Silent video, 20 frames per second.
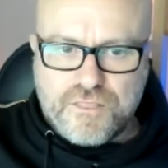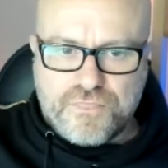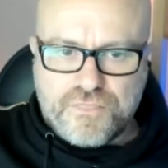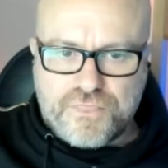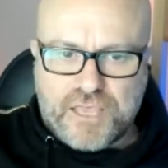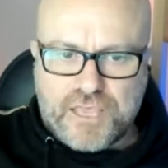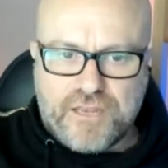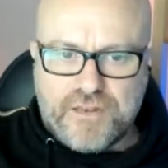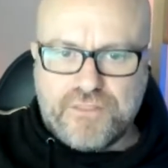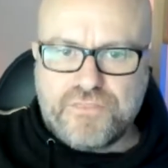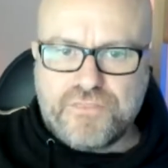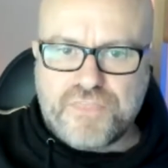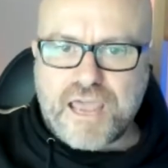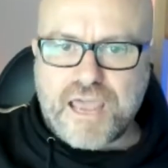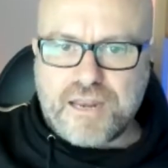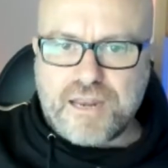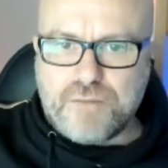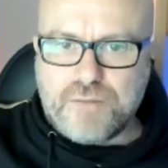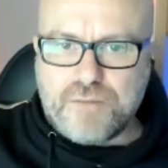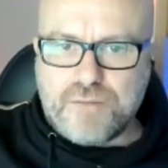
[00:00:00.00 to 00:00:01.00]
then
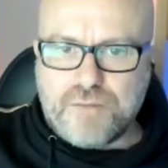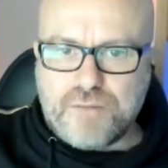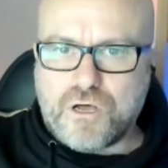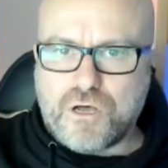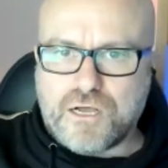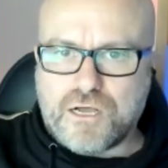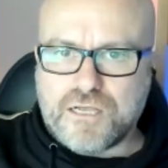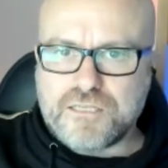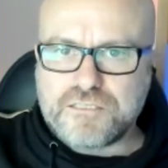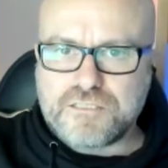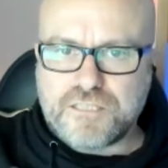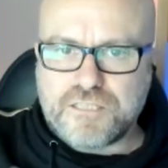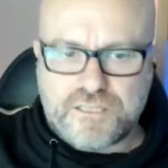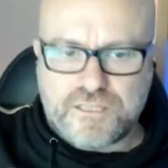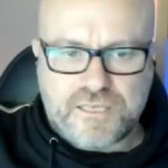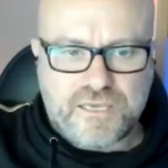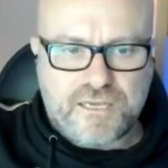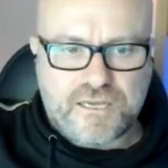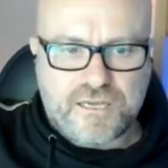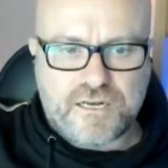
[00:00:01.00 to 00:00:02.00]
that implies that
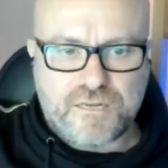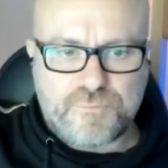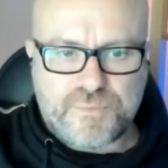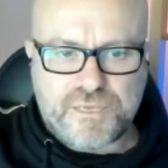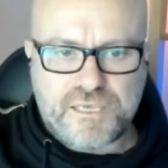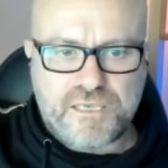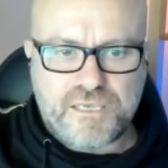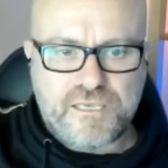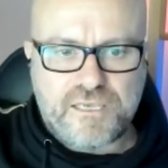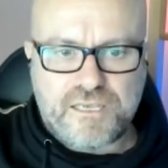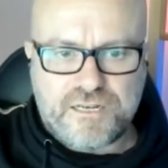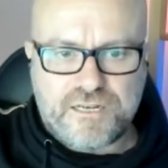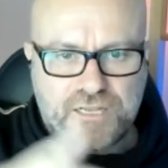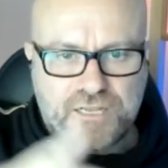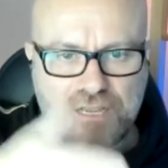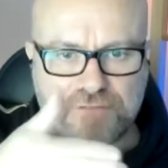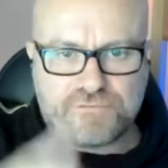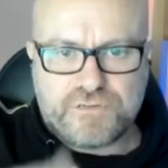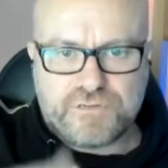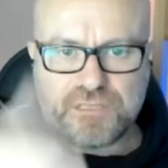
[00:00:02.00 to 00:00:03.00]
they're going to be in
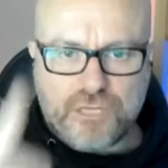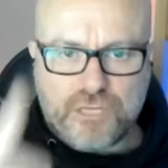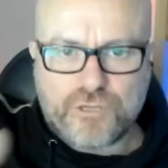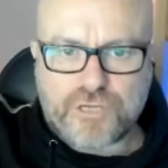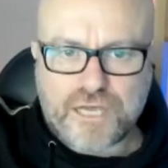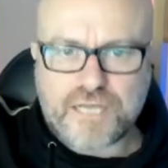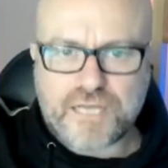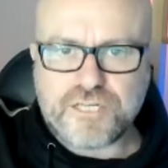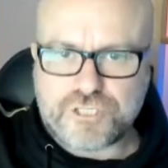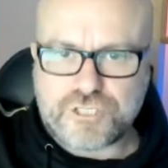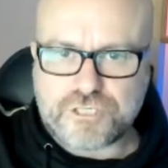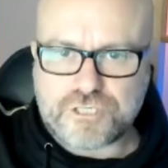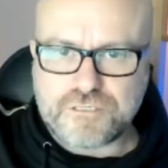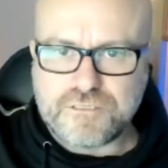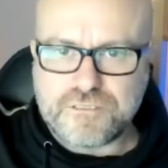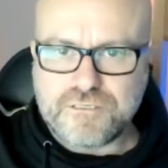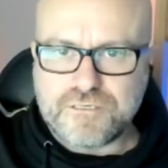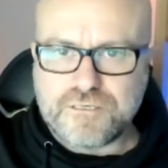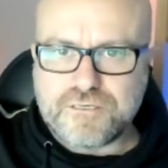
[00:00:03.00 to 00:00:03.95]
every location